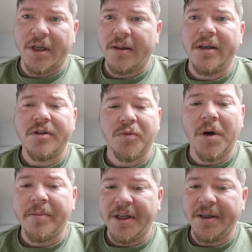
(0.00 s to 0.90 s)
at least
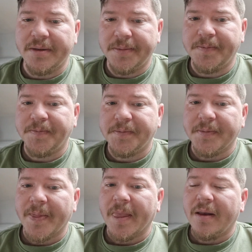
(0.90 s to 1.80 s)
1 minute
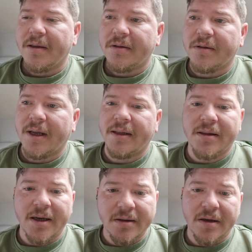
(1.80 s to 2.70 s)
at
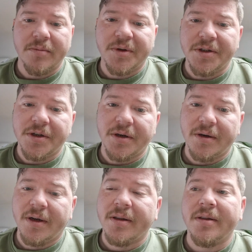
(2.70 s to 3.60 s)
that
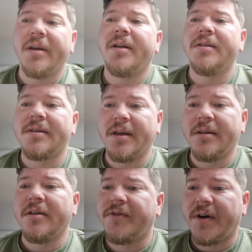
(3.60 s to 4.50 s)
temperature, and then
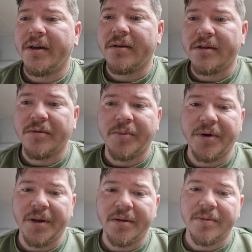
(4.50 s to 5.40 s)
send the files to
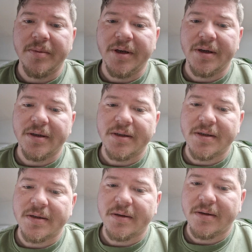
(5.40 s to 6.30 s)
print.
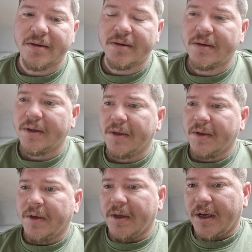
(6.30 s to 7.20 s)
Because
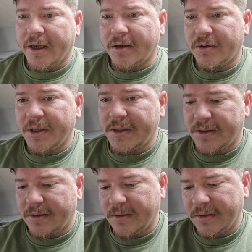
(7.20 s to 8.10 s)
I
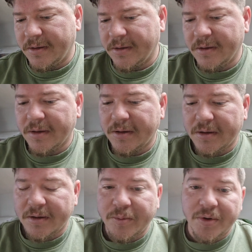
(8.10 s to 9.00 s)
noticed
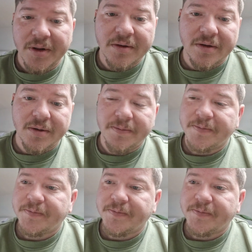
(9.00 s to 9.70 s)
the printer,